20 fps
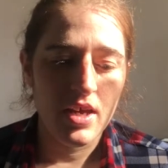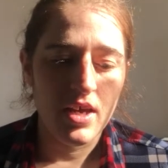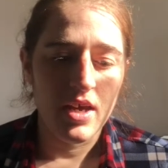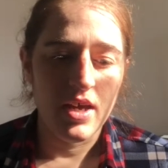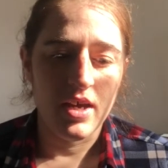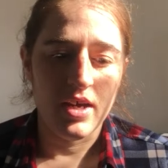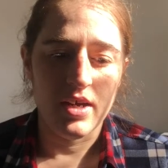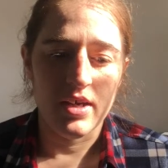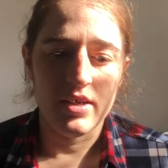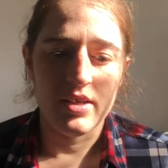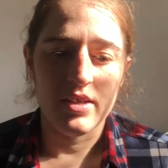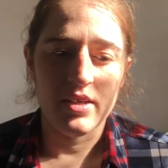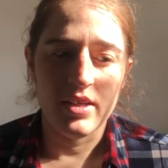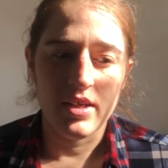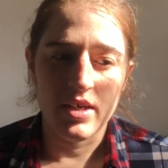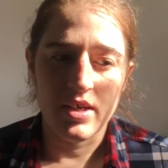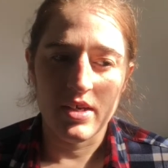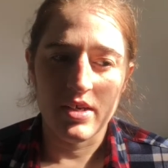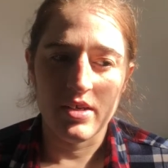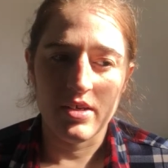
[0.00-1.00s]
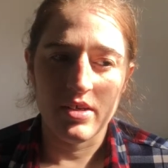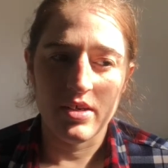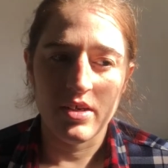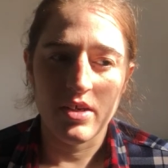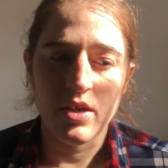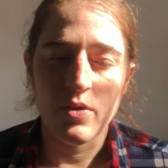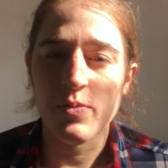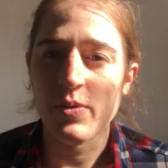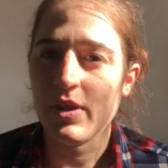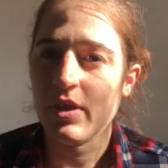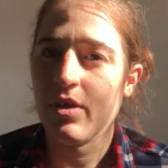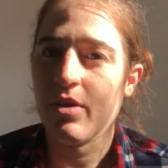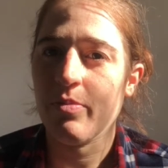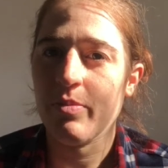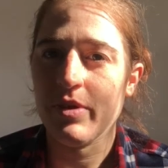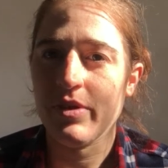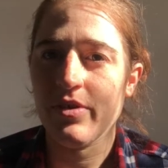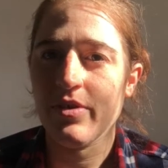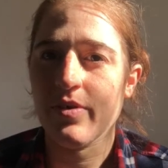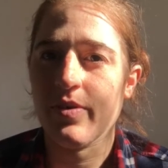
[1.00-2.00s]
and they are
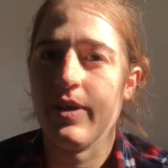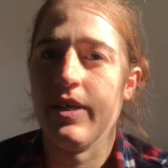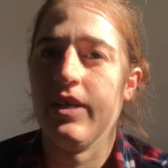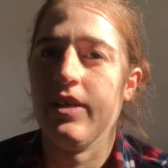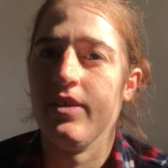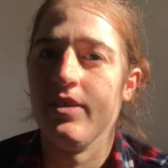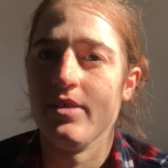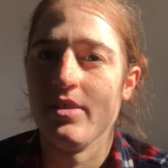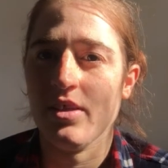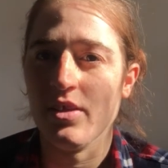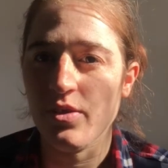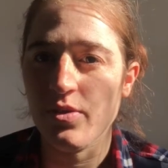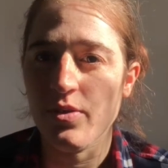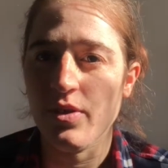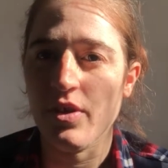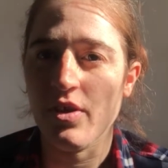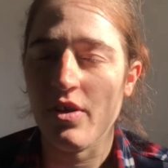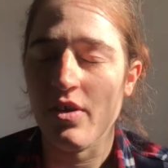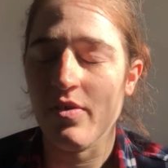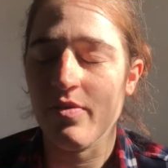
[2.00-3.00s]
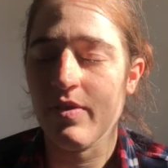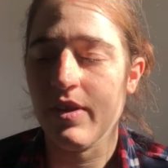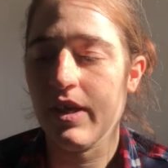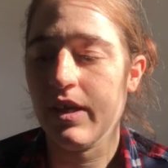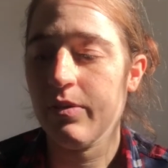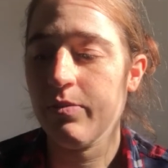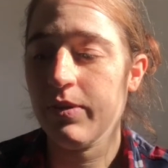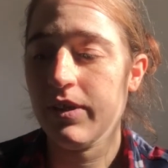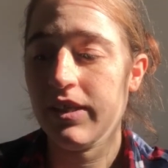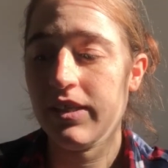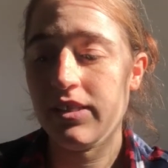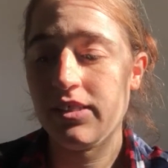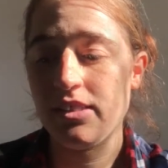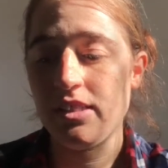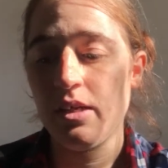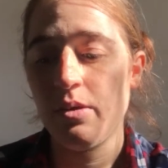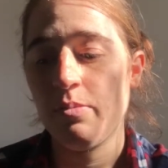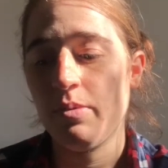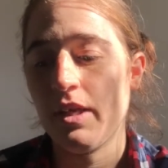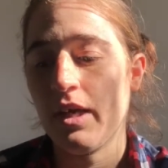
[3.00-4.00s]
welcoming Ukrainians and doing all of that but at the
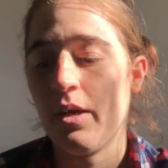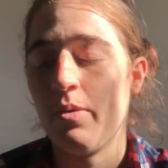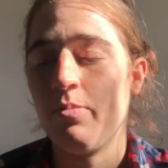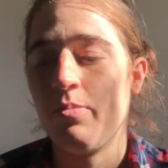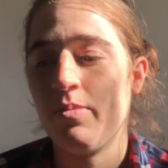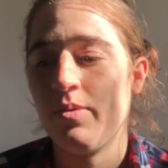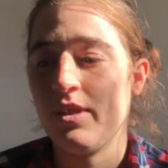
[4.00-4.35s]
same time